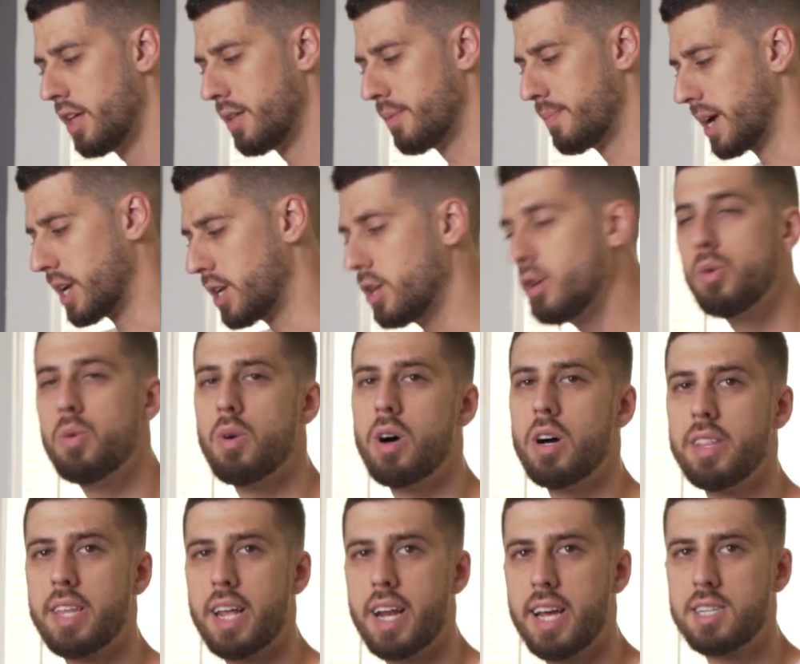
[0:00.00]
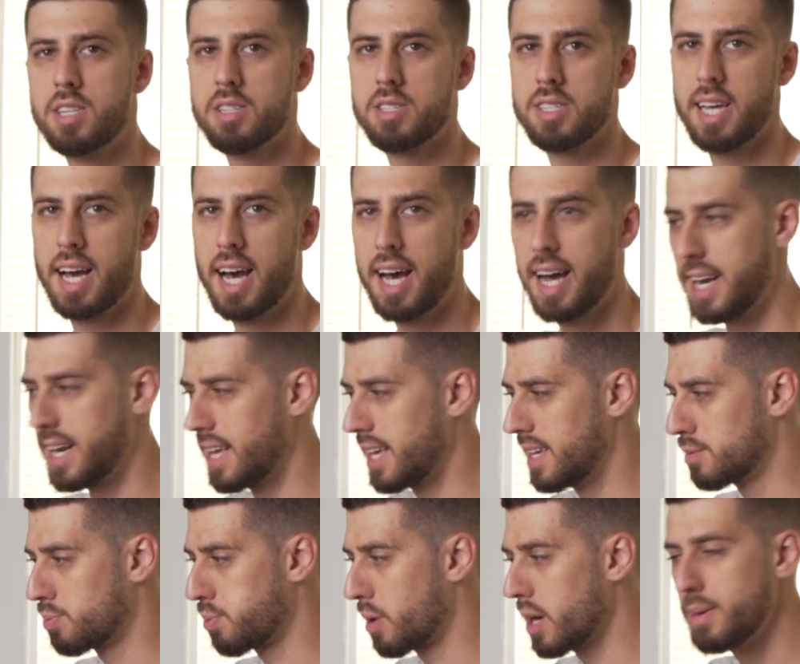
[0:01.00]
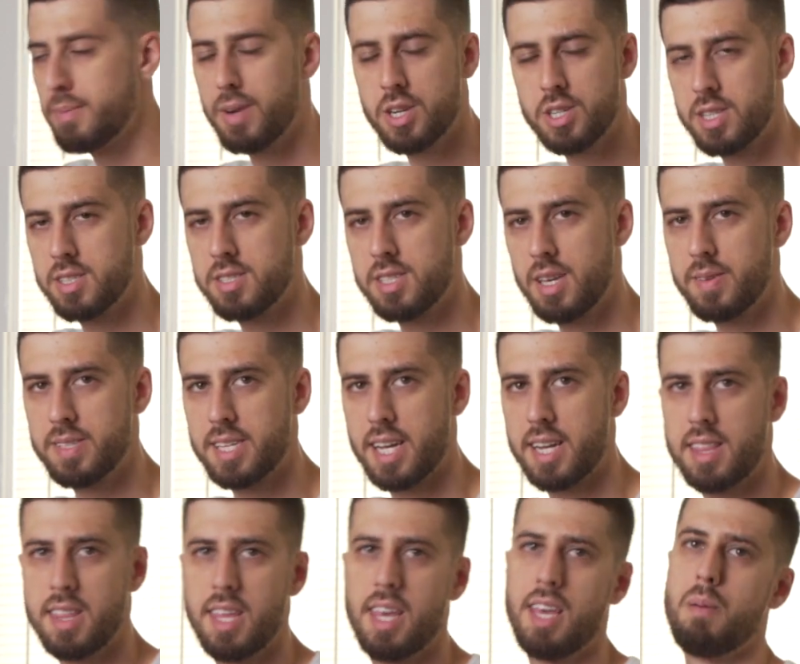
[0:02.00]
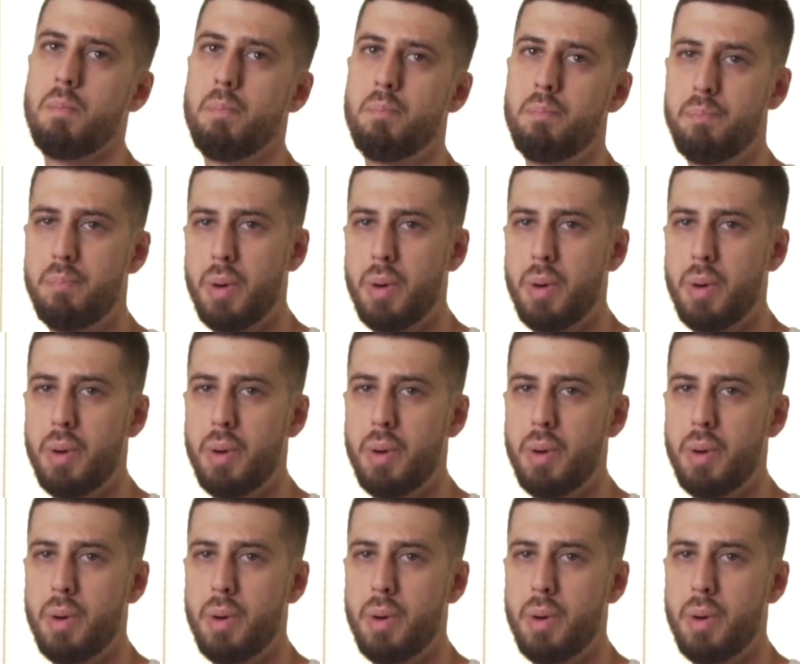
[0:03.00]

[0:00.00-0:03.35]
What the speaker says: My new one that I just got is pretty much the same exact thing,